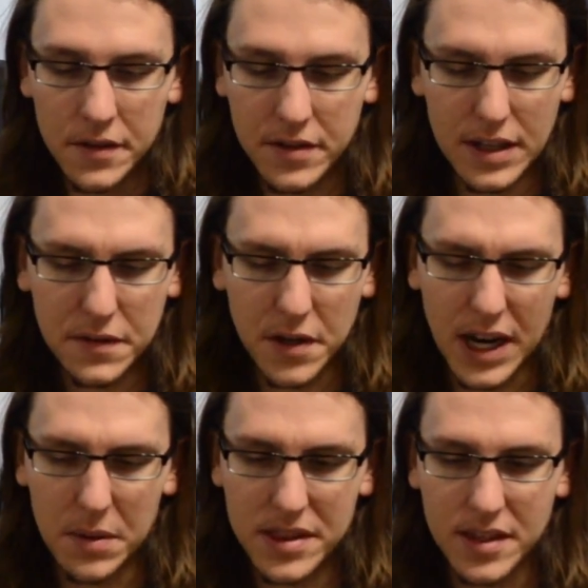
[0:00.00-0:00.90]
So let's
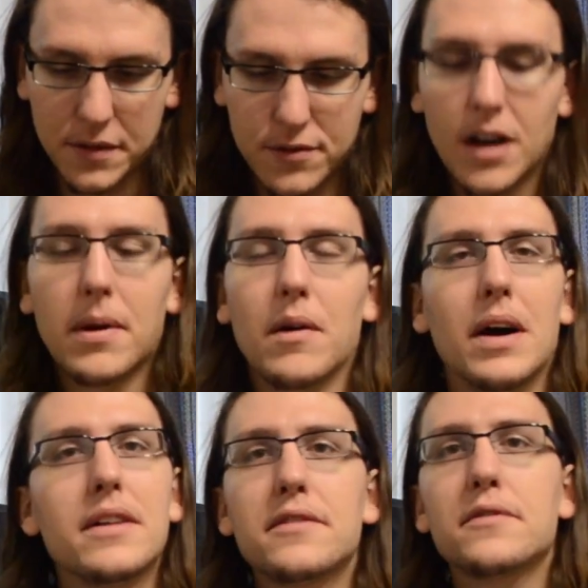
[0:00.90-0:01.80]
start out with the strawberry
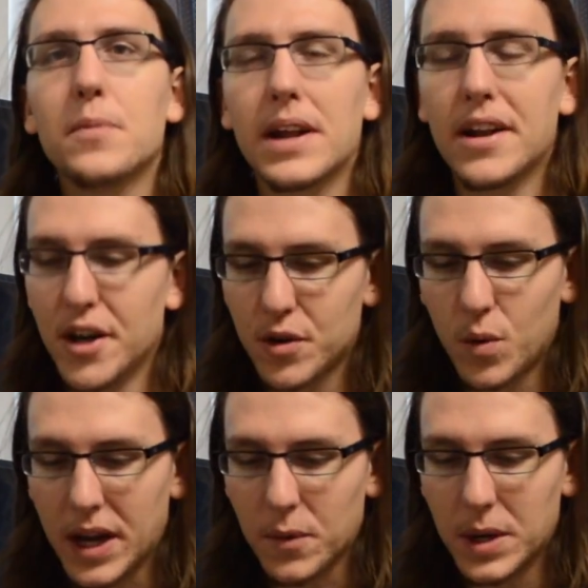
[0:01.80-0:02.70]
one. This is one I know
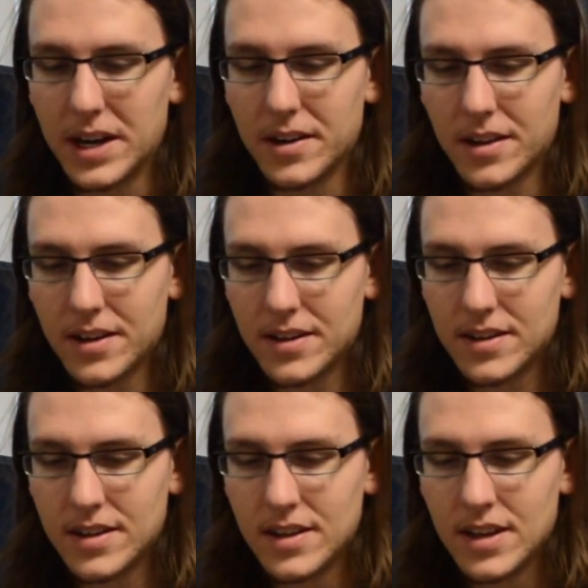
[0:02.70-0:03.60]
quite well.
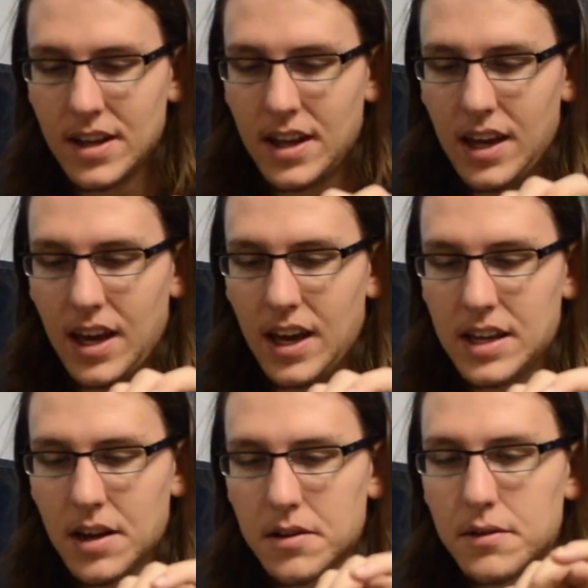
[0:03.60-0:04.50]

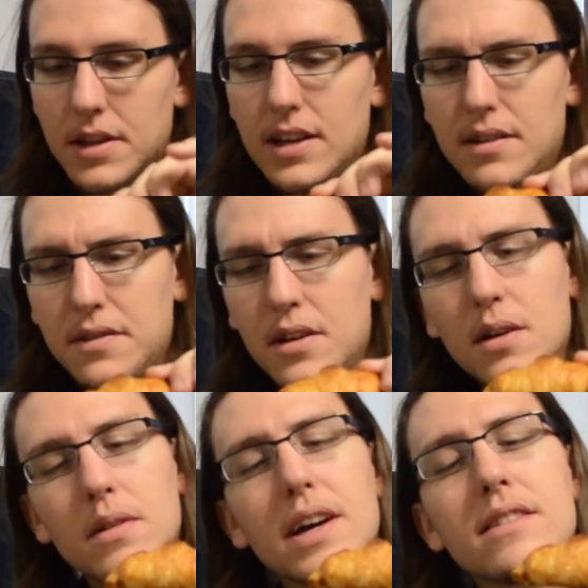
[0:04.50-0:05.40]
And here it is,
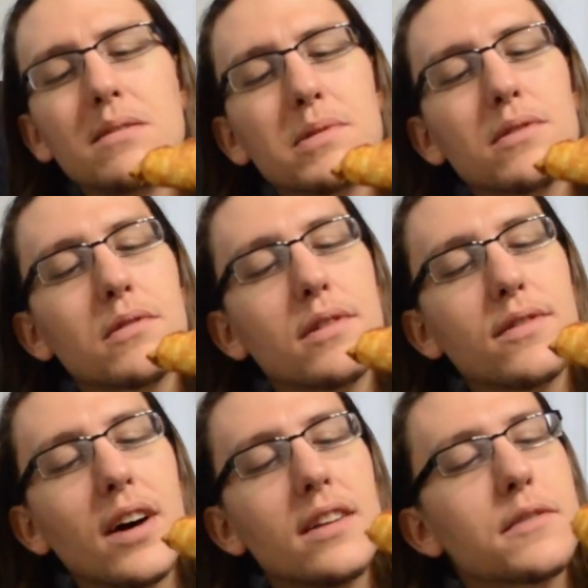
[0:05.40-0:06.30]
like a typical
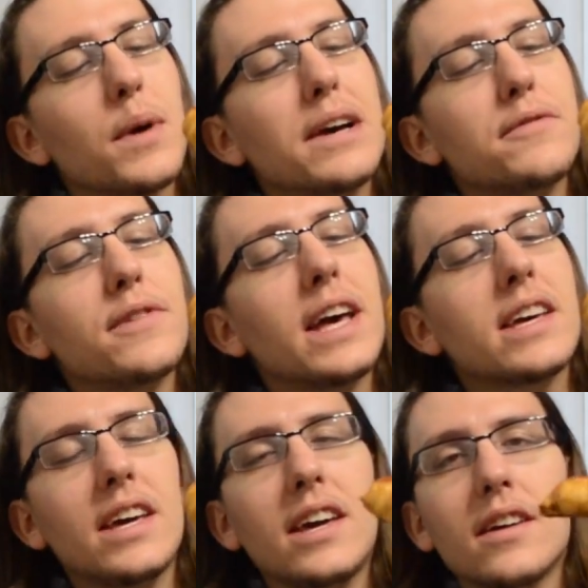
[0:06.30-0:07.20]
croissant, it's quite
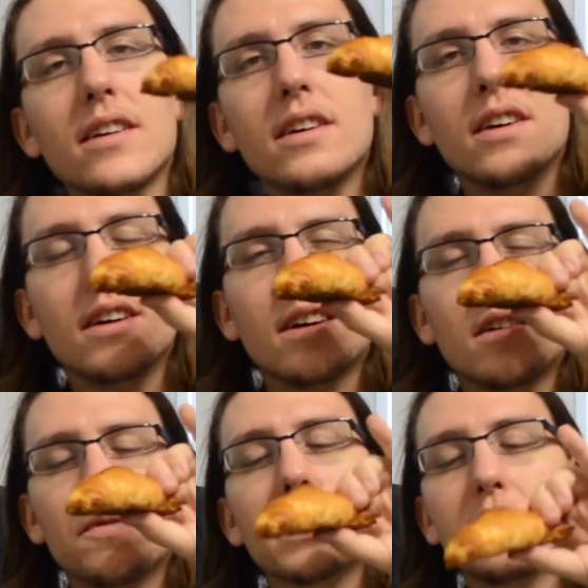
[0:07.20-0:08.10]
flaky. I don't
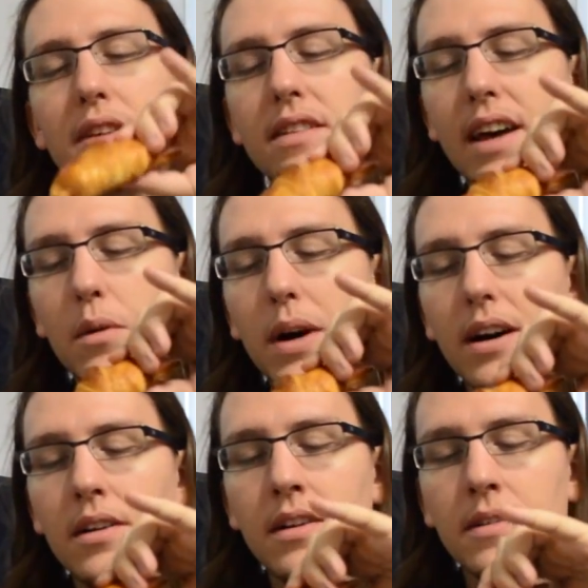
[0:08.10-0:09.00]
know if you can see it that well.